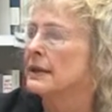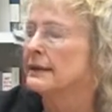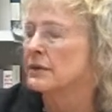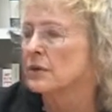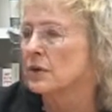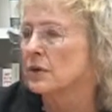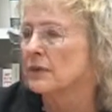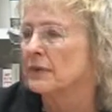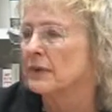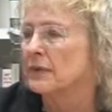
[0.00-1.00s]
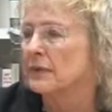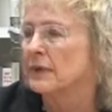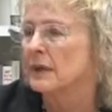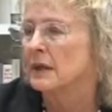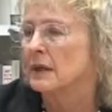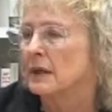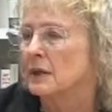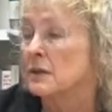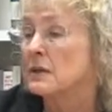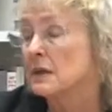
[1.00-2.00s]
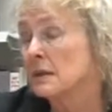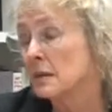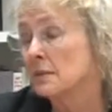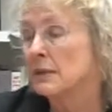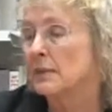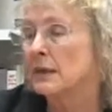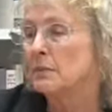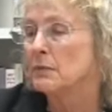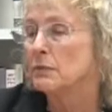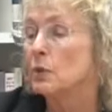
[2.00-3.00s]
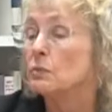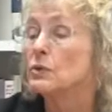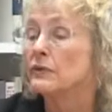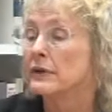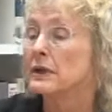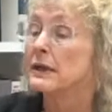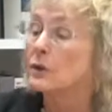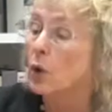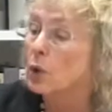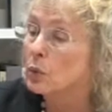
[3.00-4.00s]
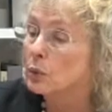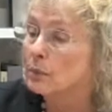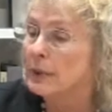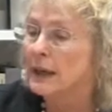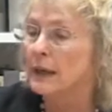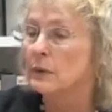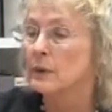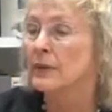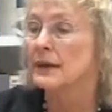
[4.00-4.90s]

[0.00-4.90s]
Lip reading: And so if to the extent that men might be more motivated like to hold power,